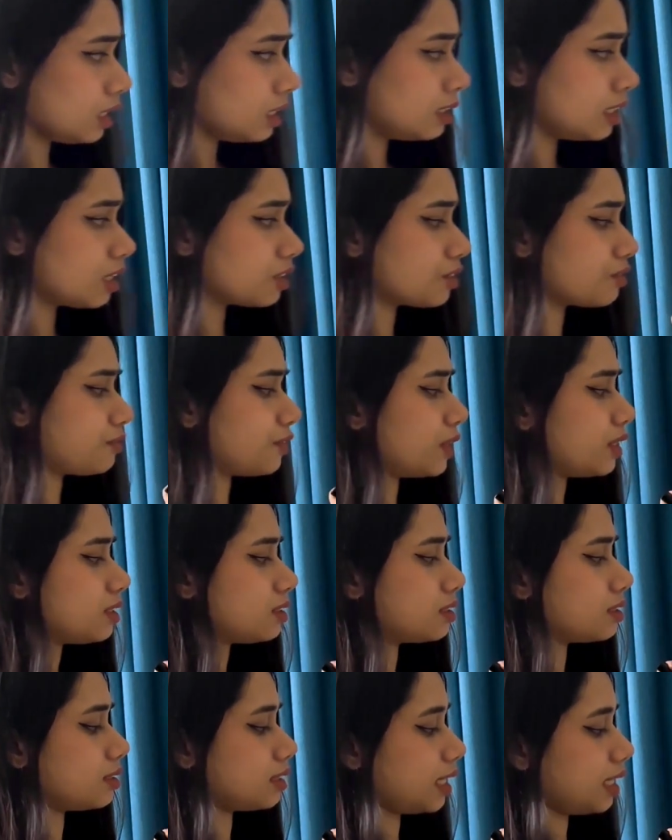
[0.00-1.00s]
Now the
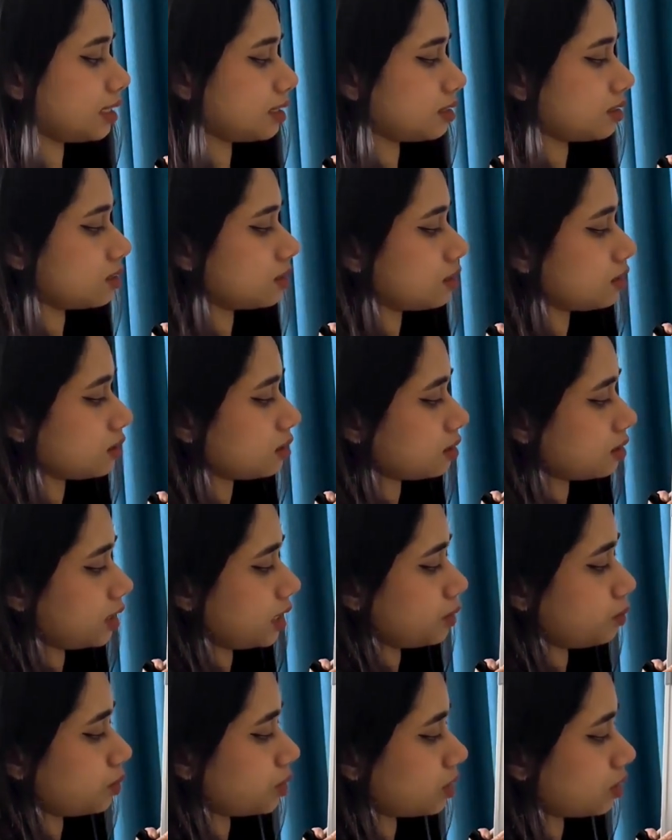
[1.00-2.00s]
first cycle
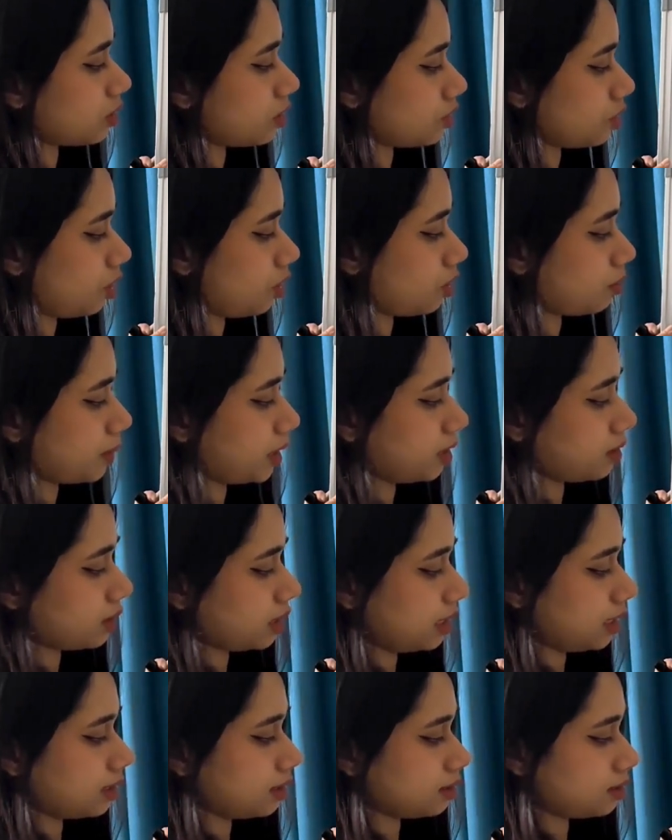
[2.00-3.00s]
that we're going to talk about
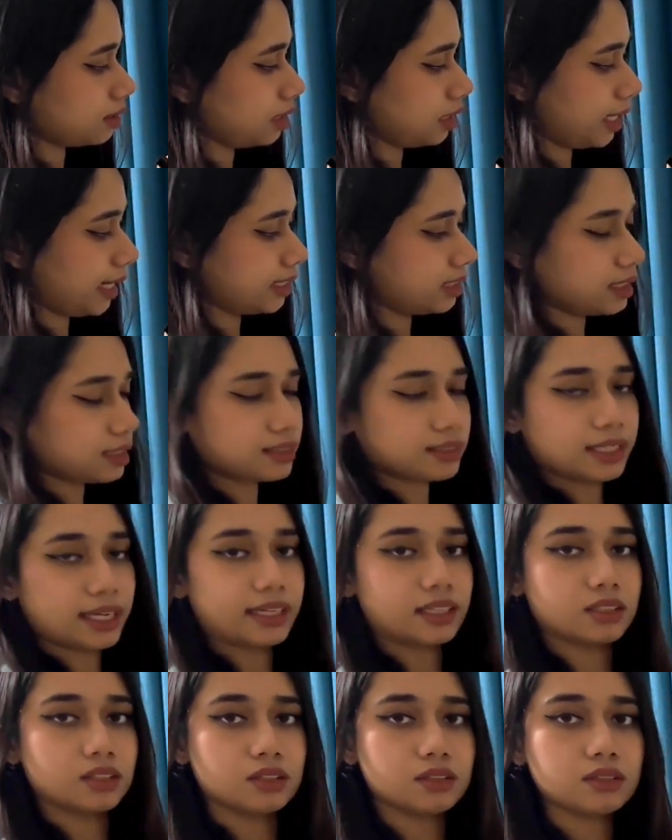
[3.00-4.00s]
is the lytic
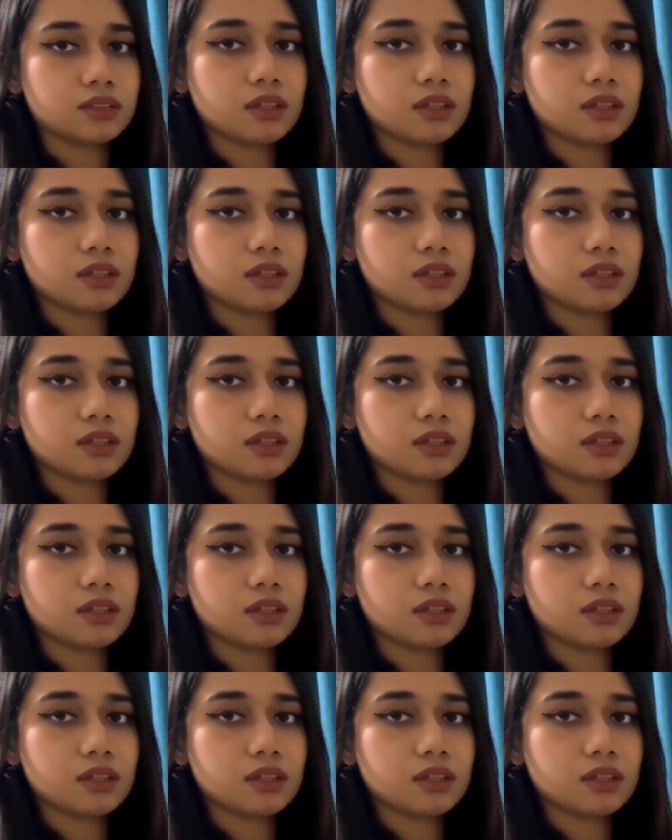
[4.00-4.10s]
cycle.